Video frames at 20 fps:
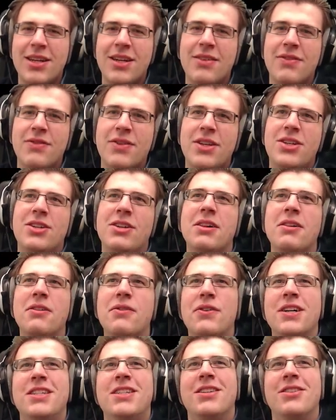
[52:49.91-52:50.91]
individual
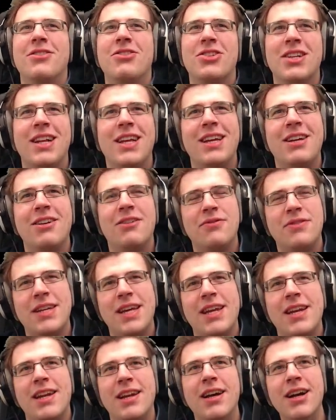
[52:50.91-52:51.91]
for a social link of
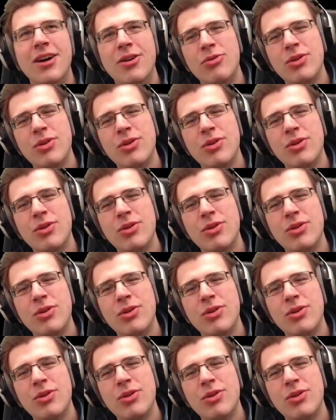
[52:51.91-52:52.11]
10,